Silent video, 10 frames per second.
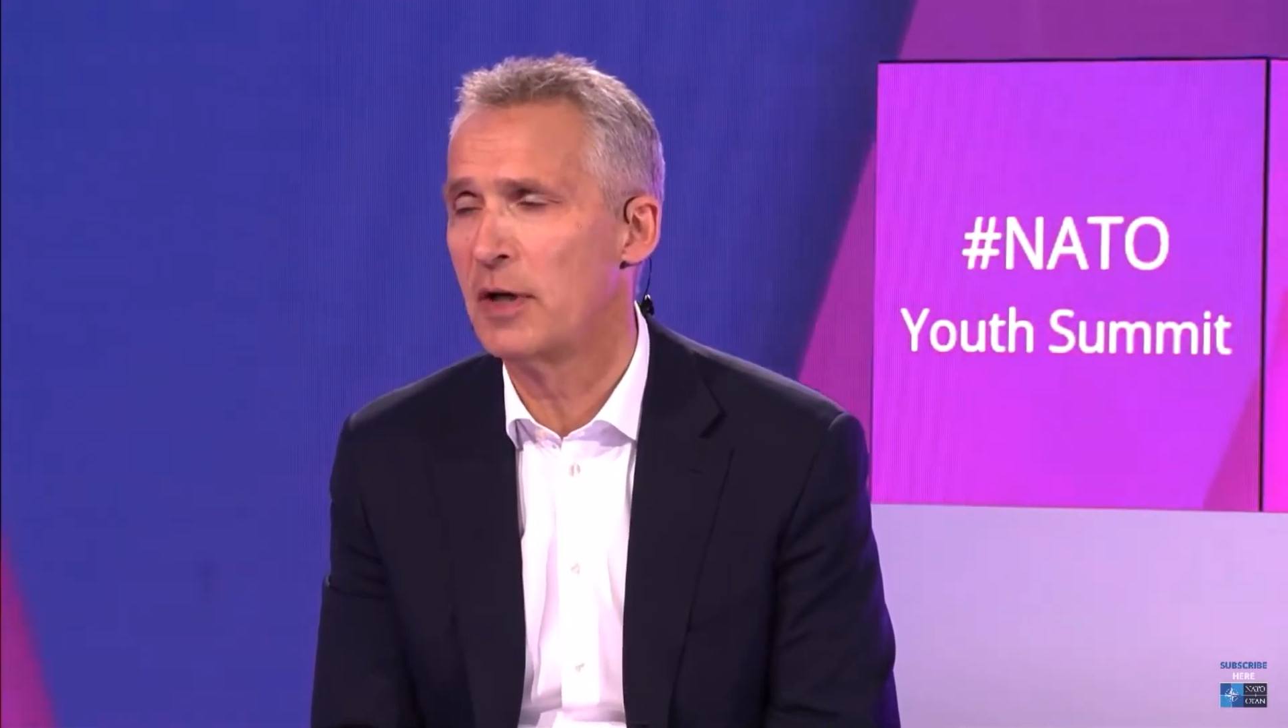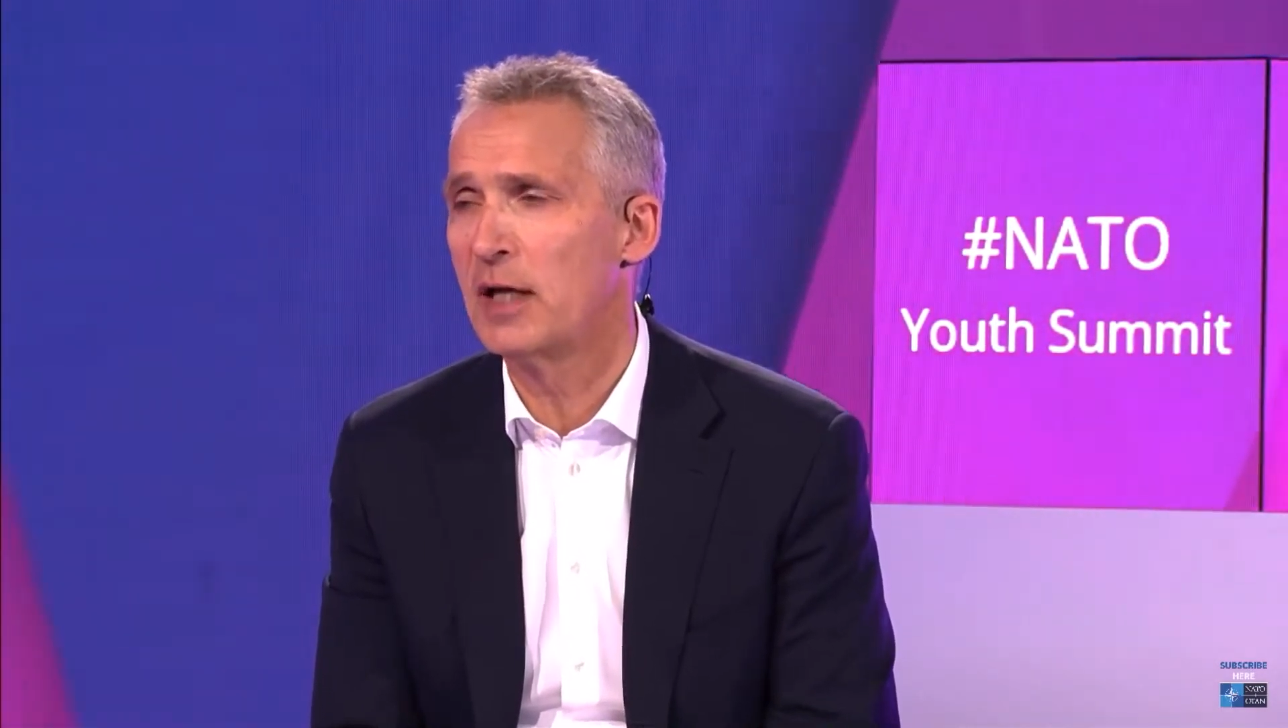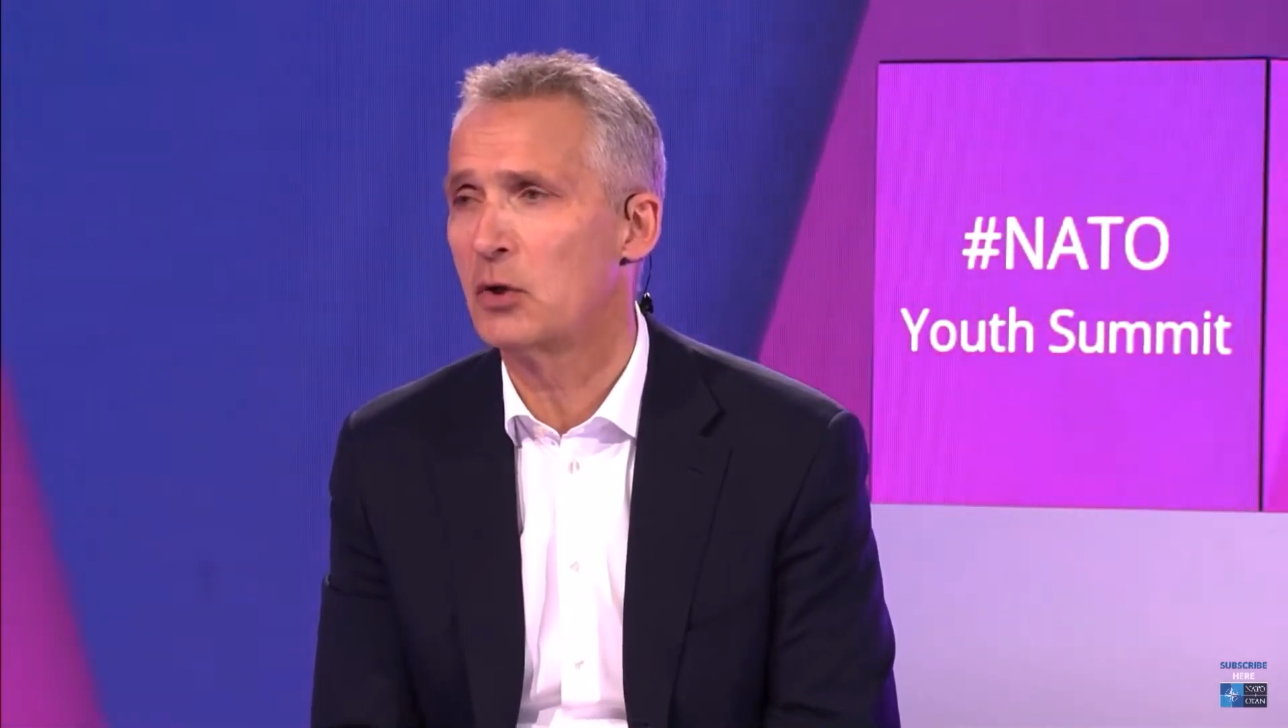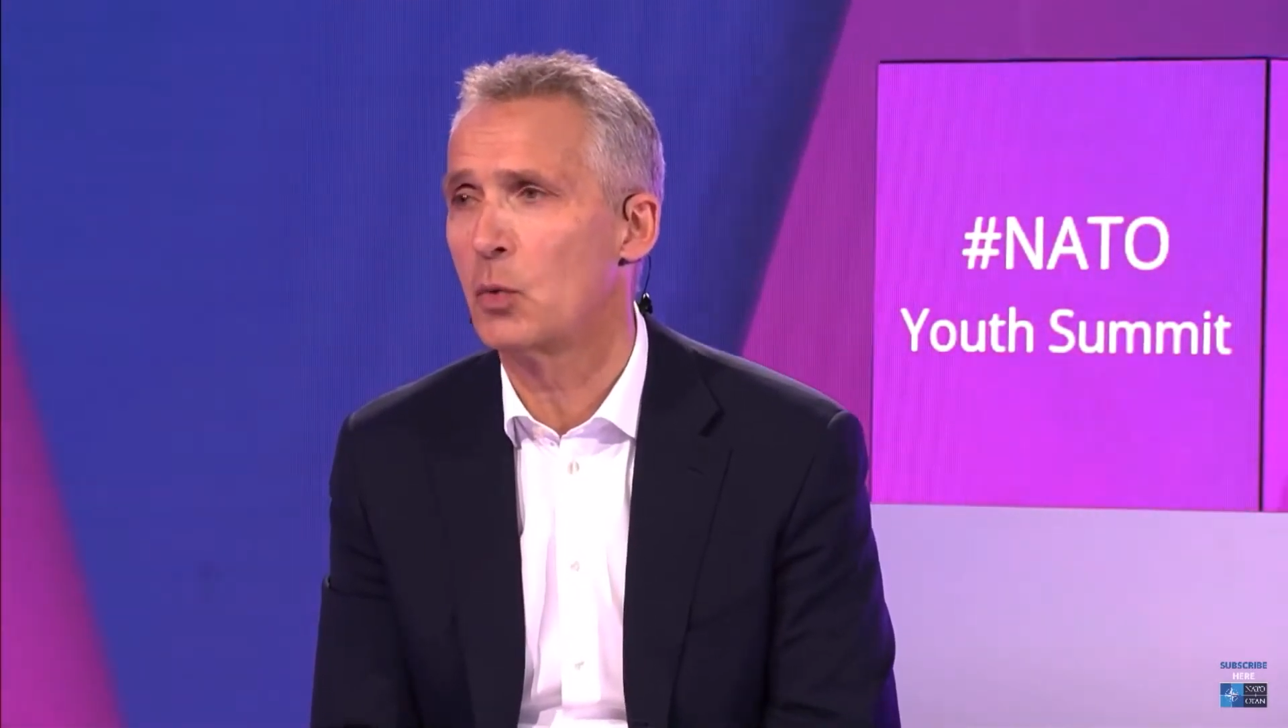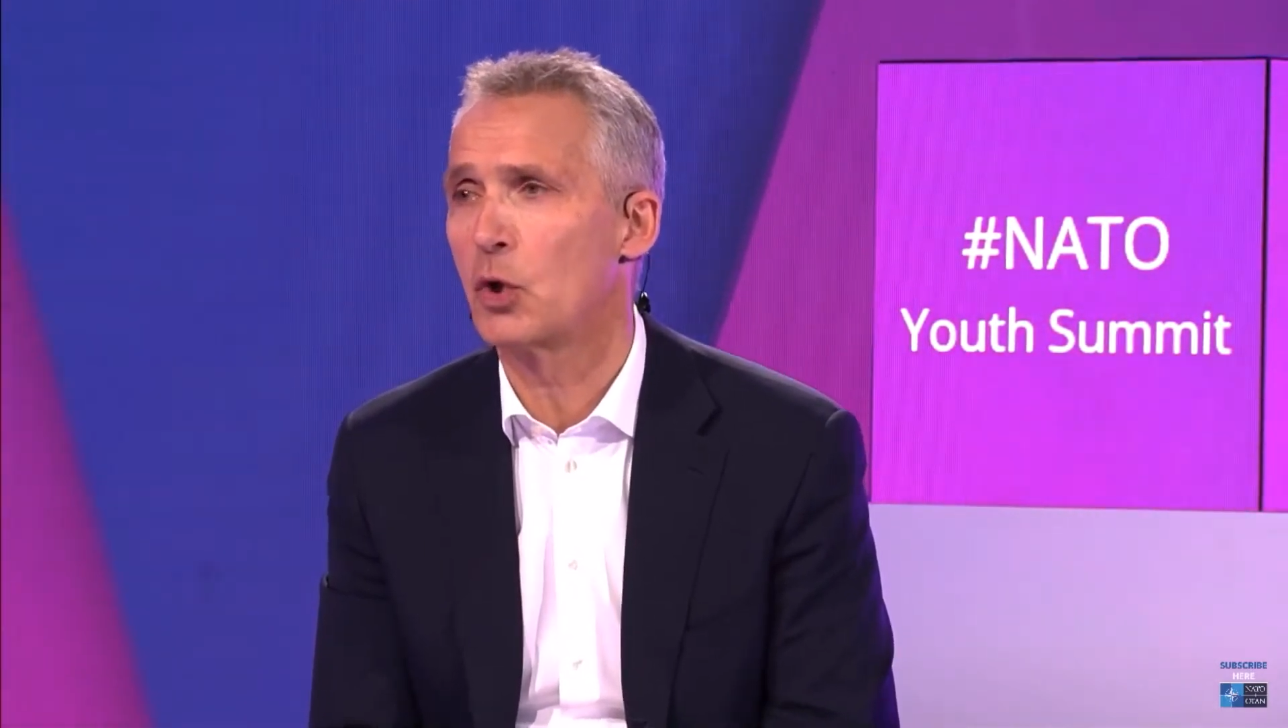
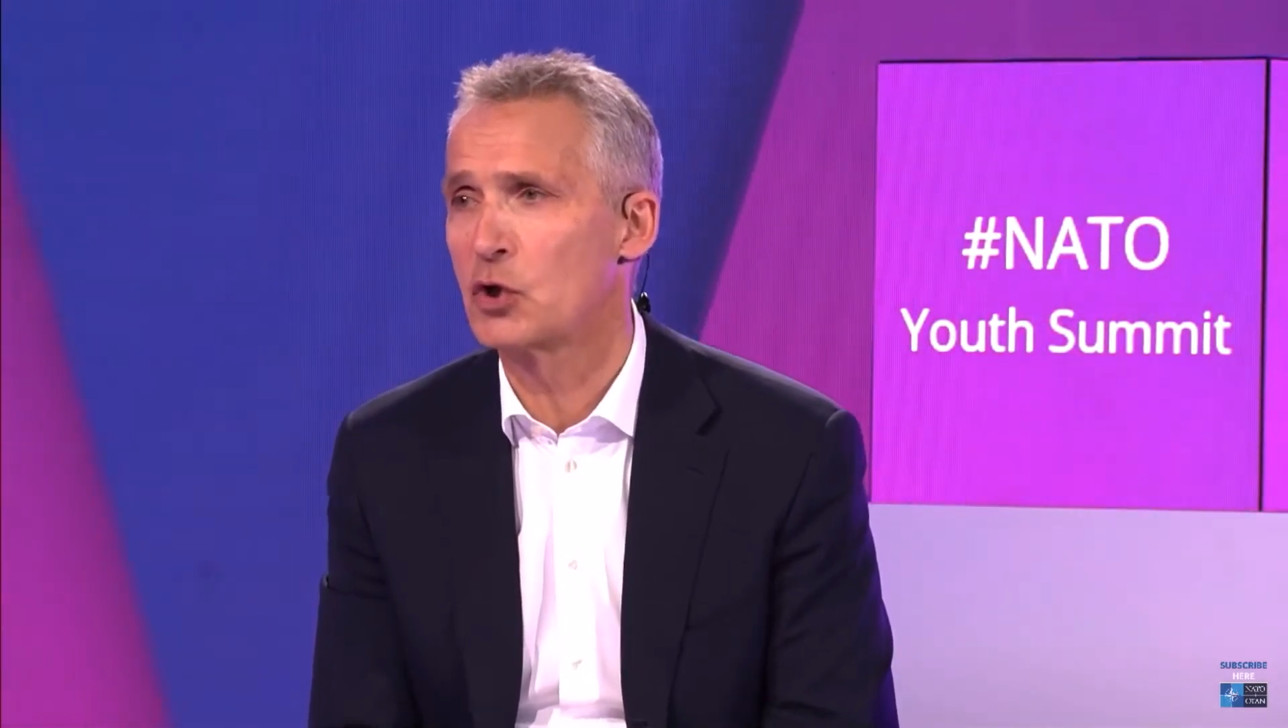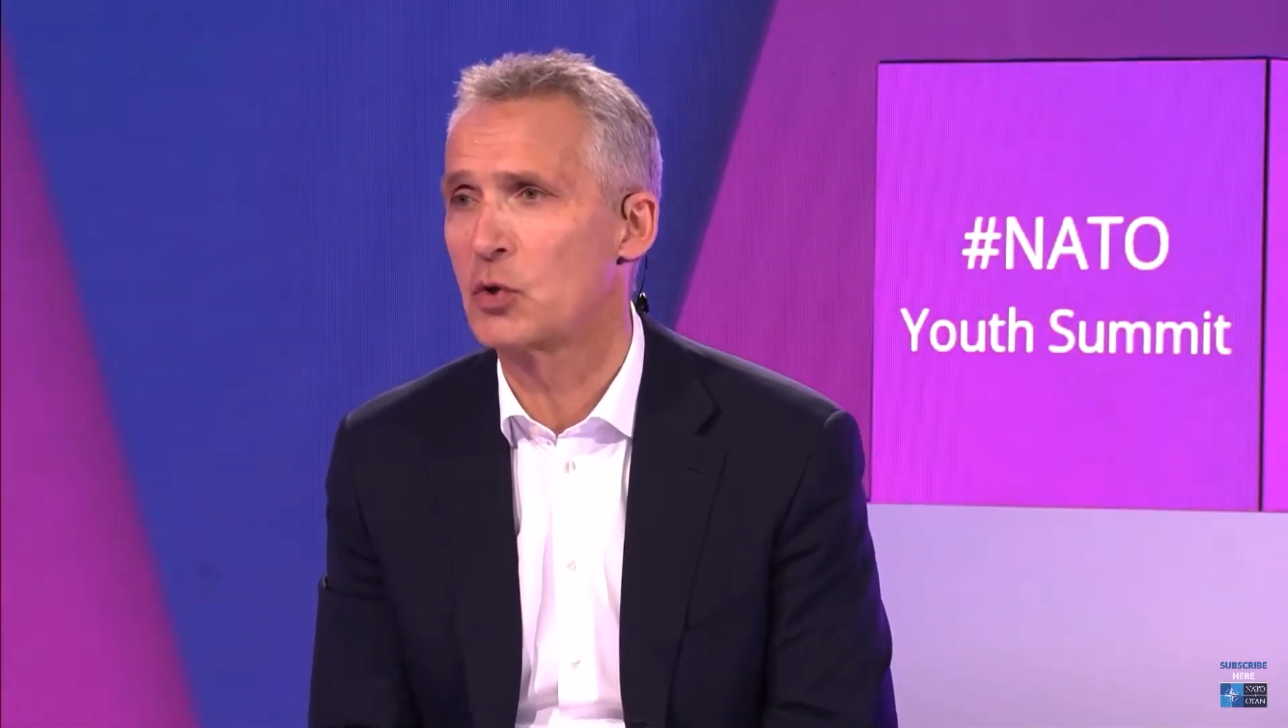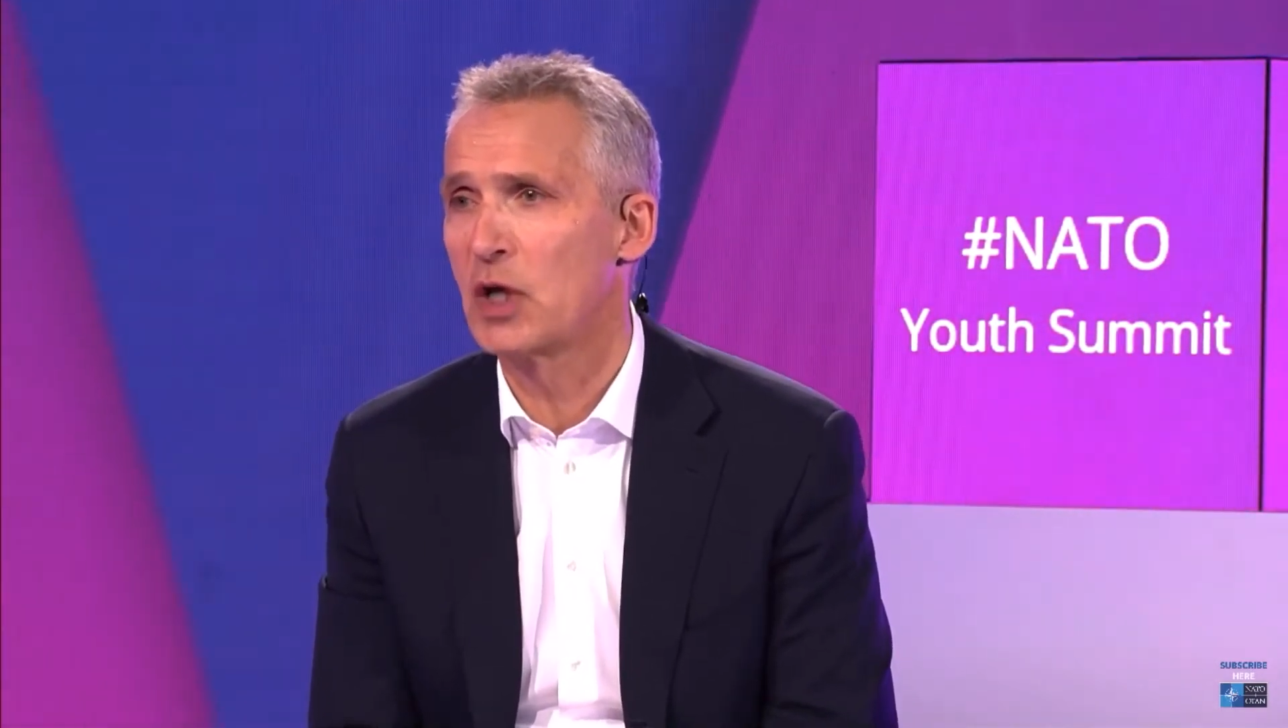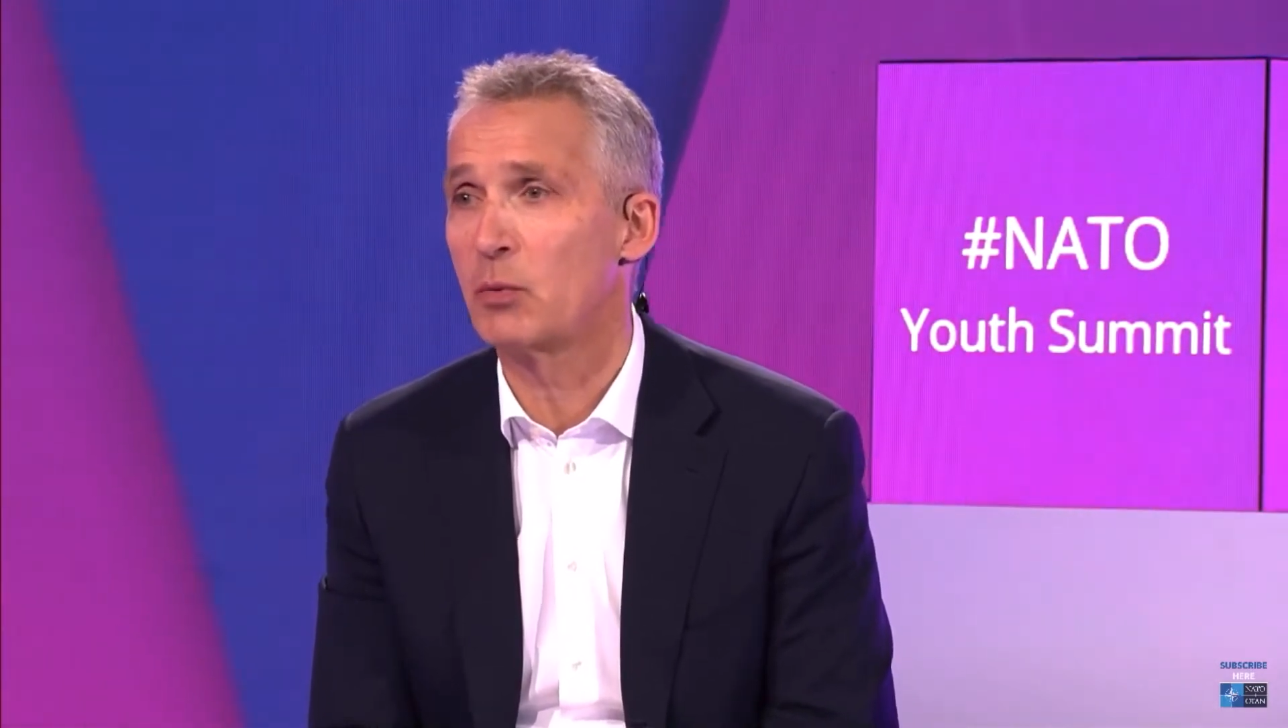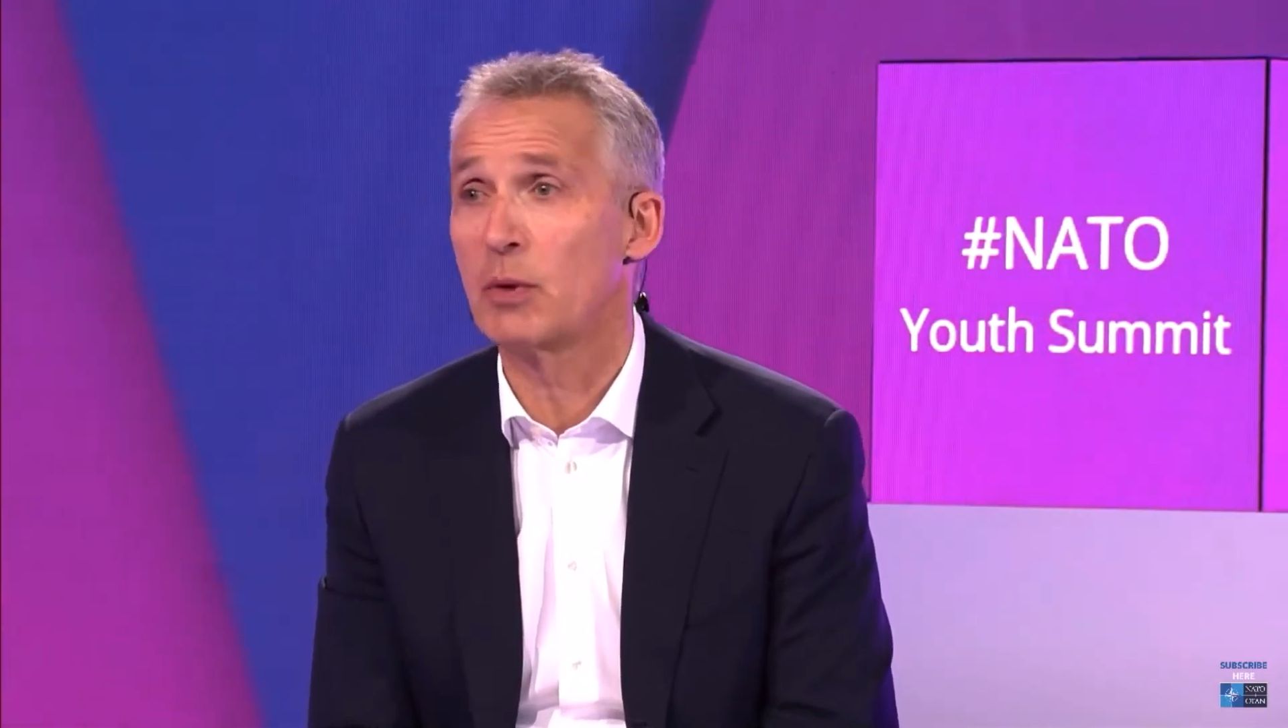NATO works together